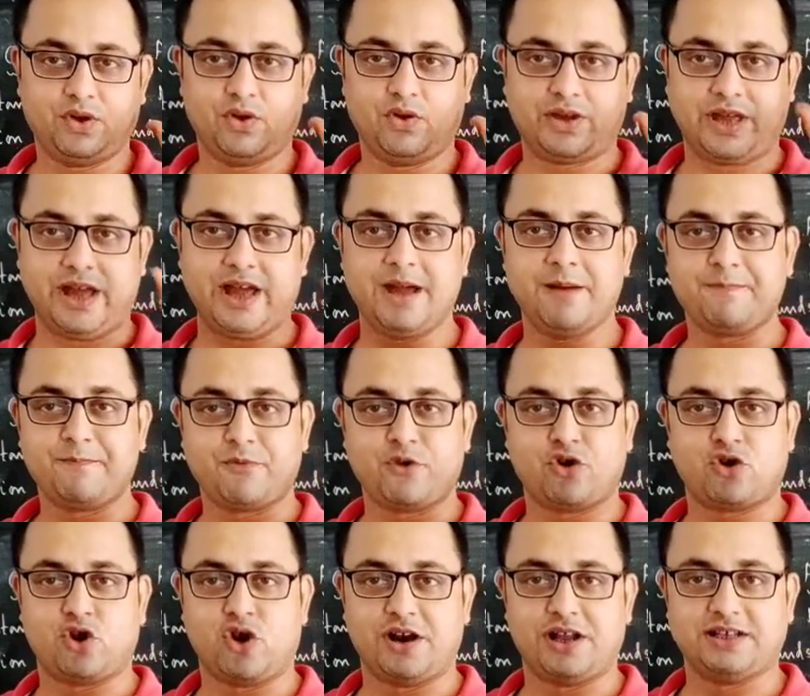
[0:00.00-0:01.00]
Okay,
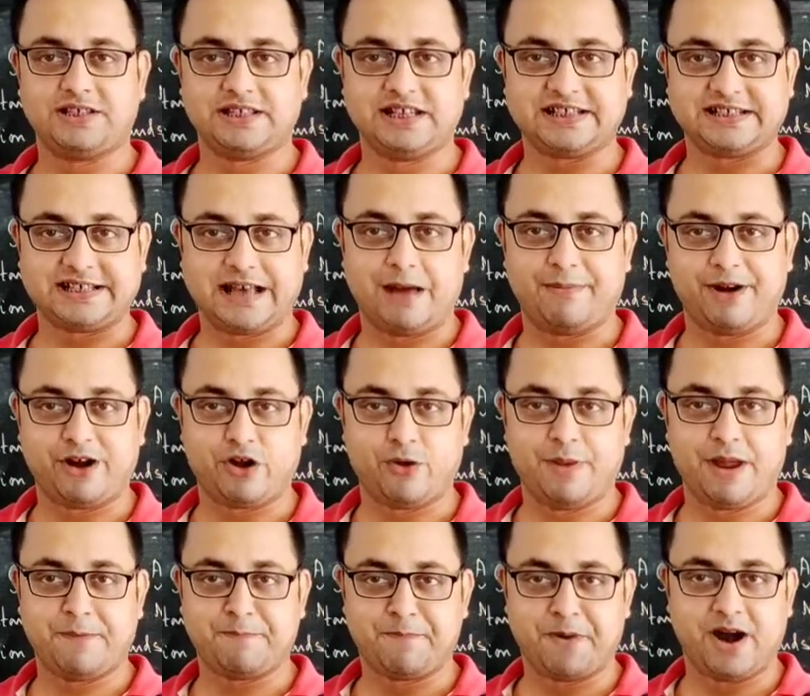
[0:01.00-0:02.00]
proton is the
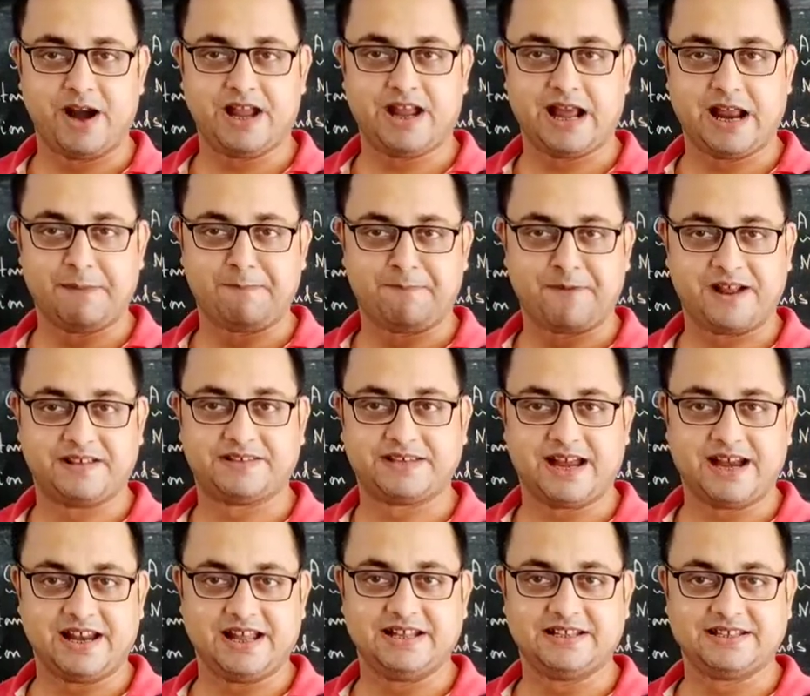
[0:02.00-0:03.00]
subatomic particle
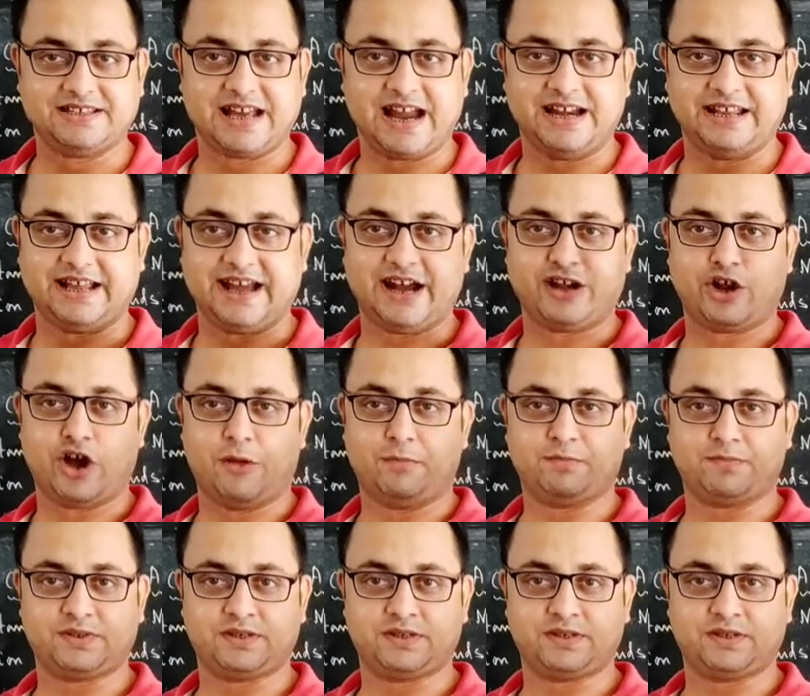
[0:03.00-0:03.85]
present inside the atom.